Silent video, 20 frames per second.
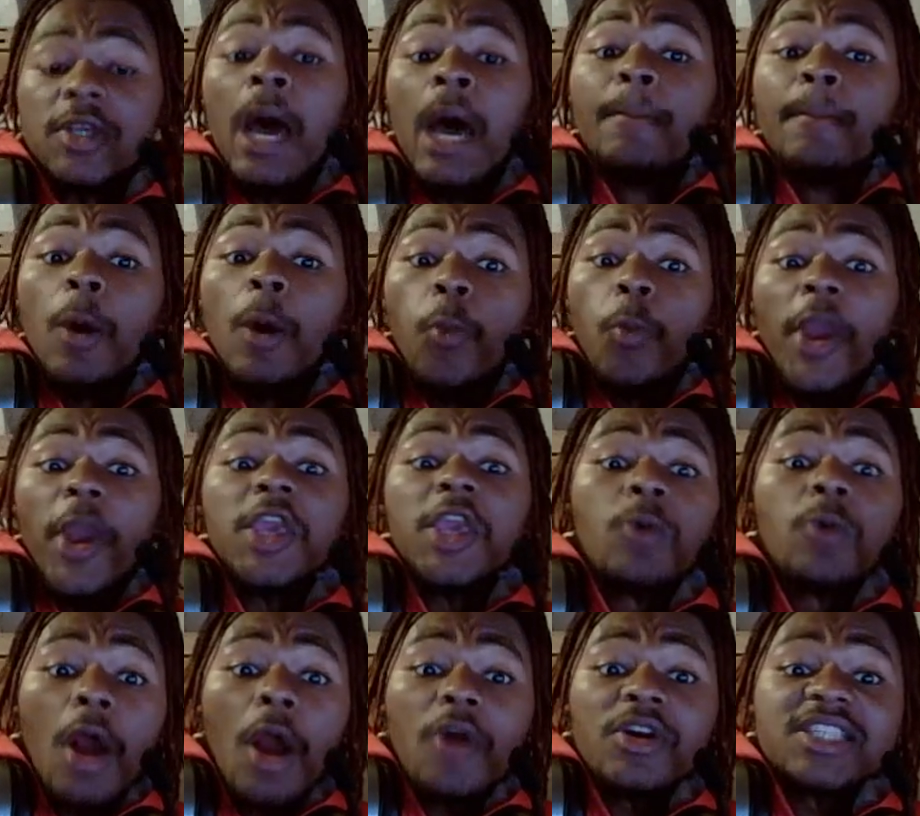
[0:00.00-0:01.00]
But when you
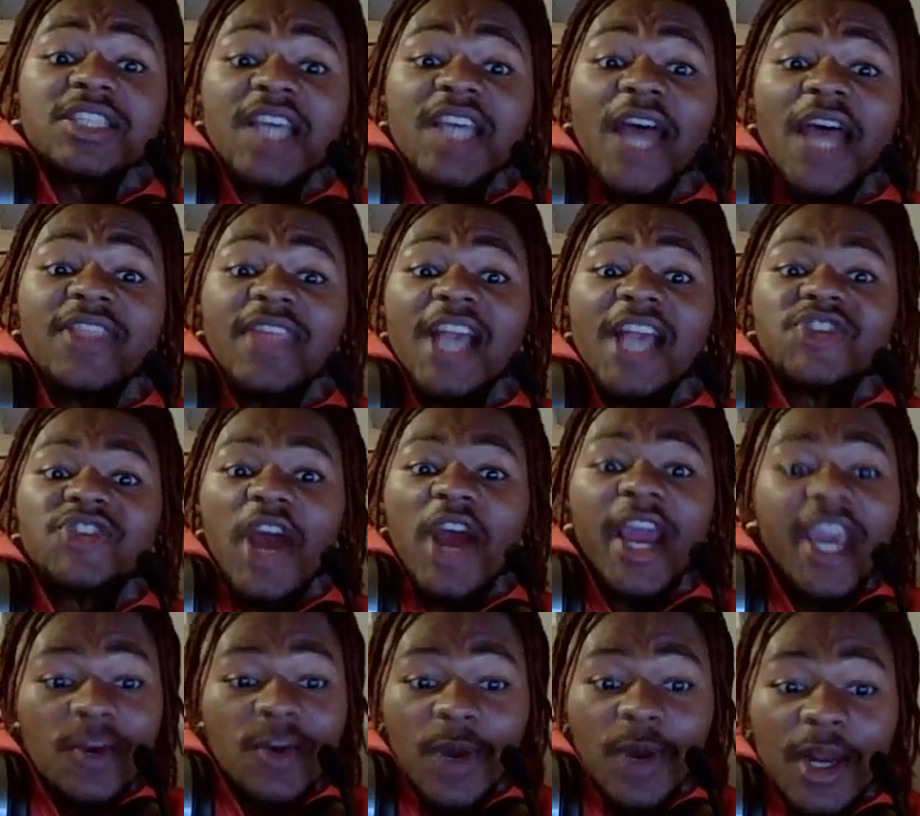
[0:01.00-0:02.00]
are inside that
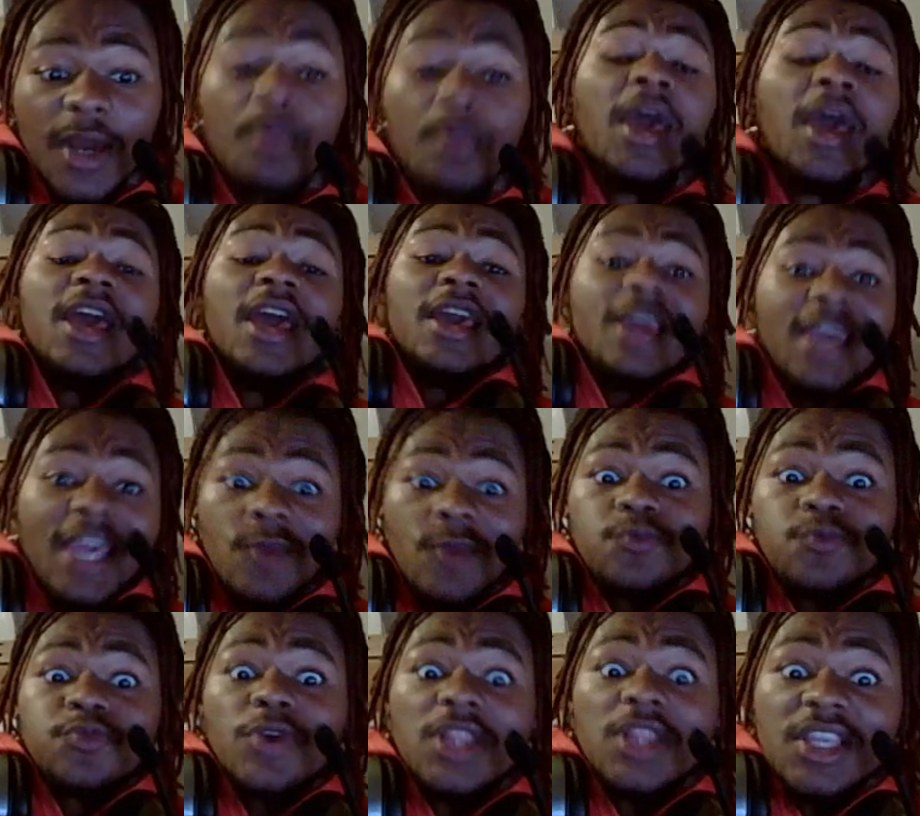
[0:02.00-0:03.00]
dragon realm, it
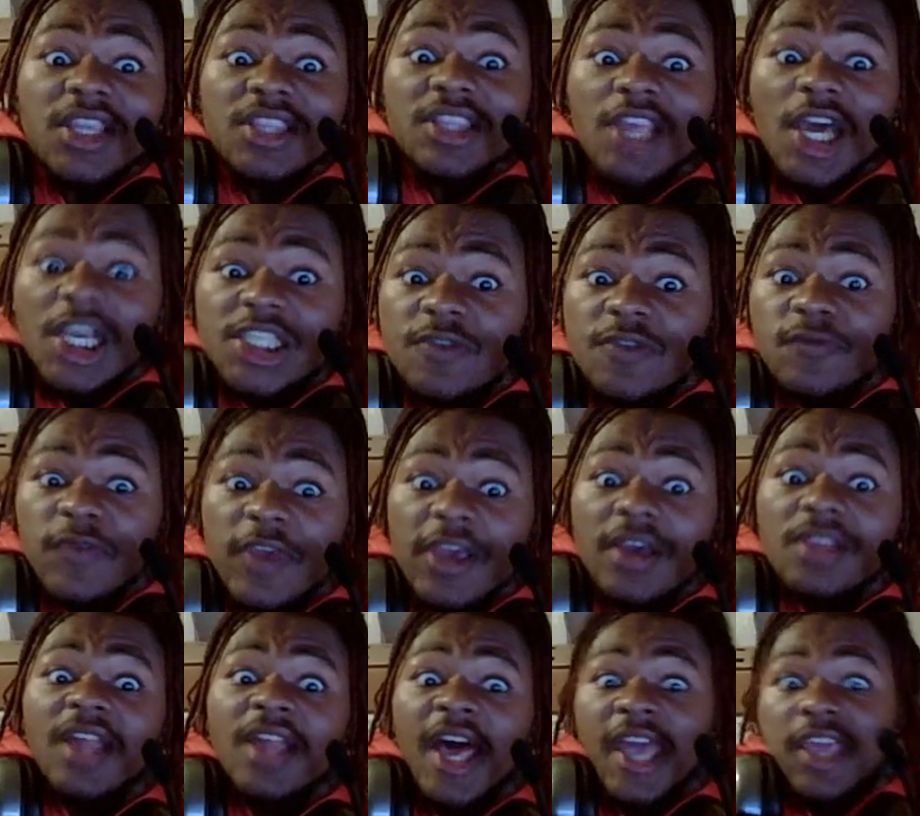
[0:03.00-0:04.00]
really does feel
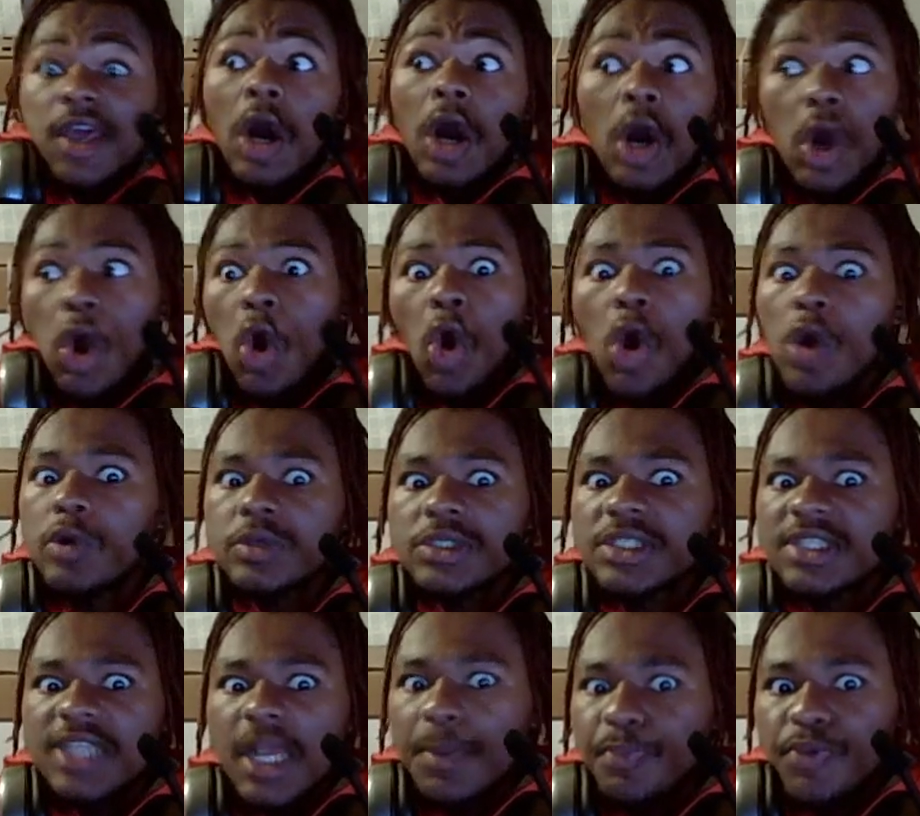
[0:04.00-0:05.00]
like a whole
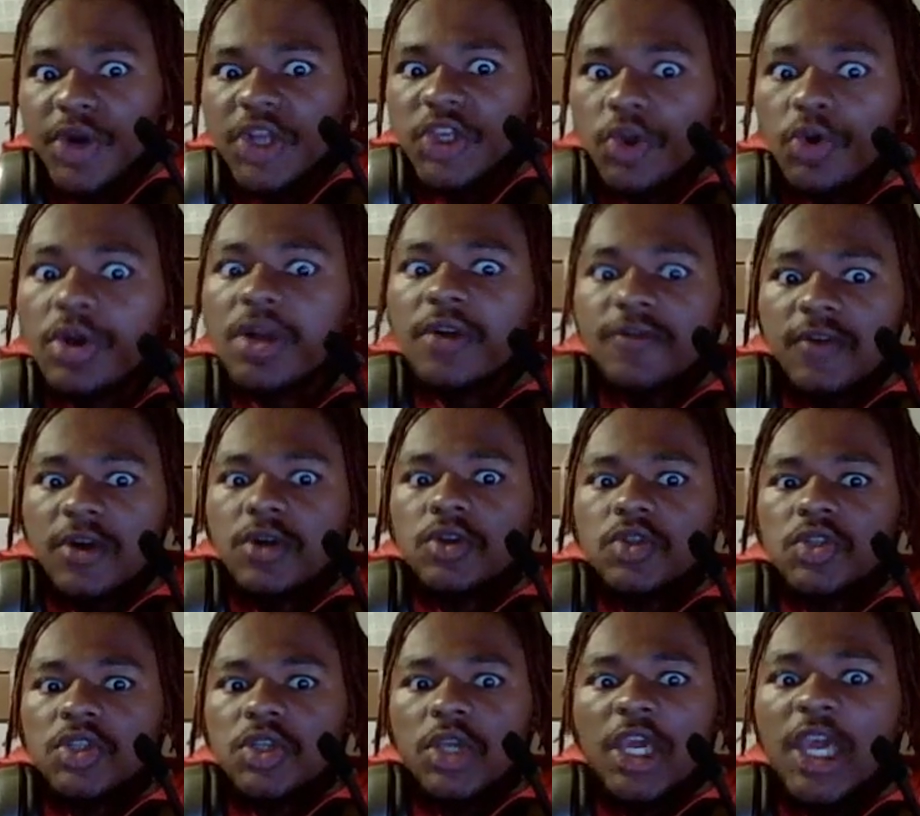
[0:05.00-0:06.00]
separate
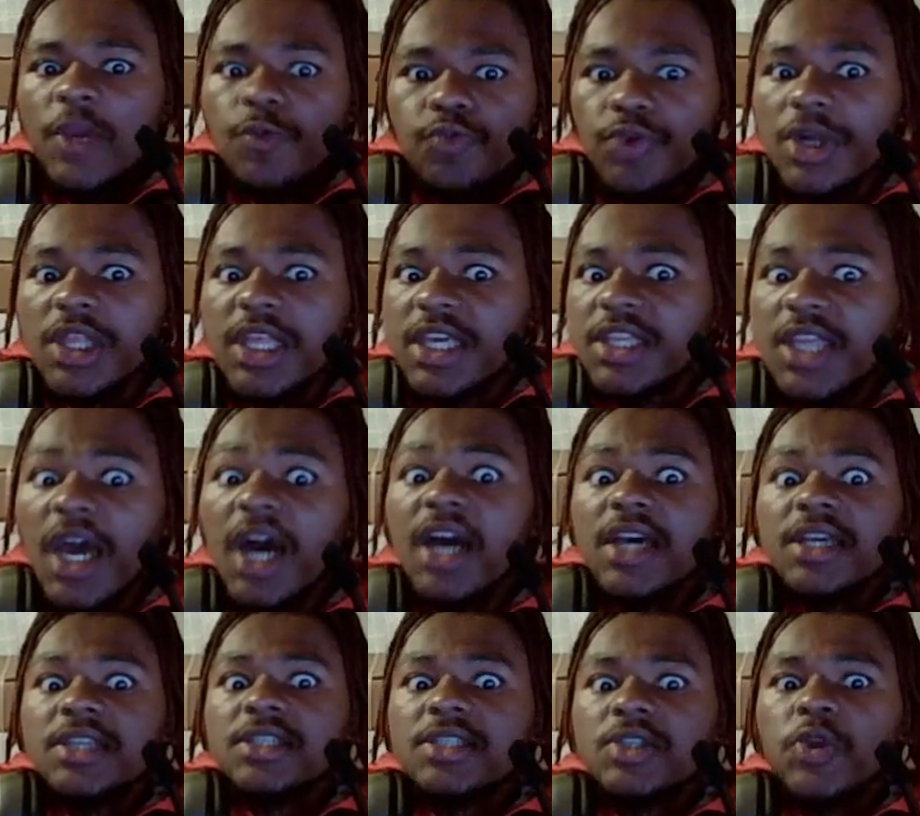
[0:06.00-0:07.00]
universe. It really
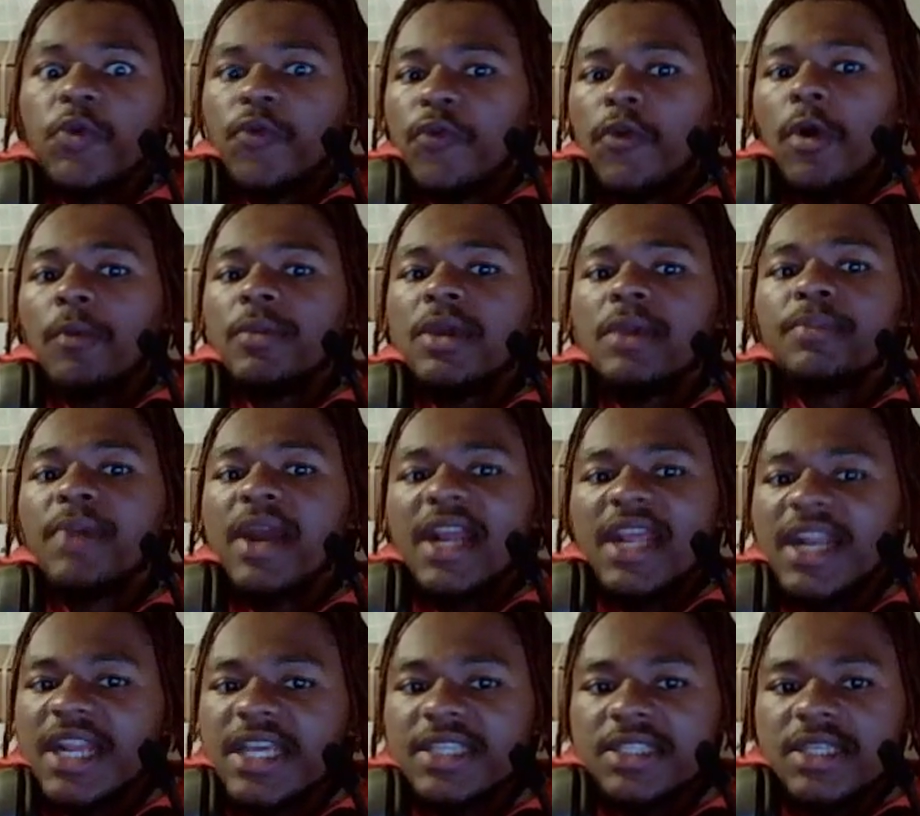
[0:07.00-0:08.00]
does. You feel me? But it
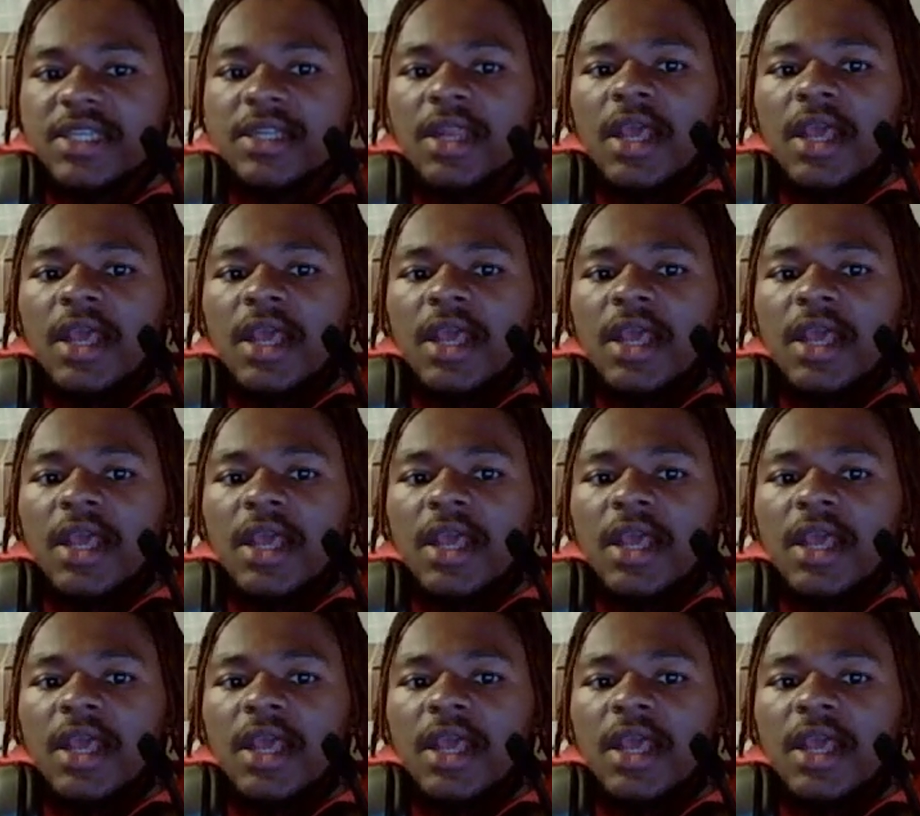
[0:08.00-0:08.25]
isn't.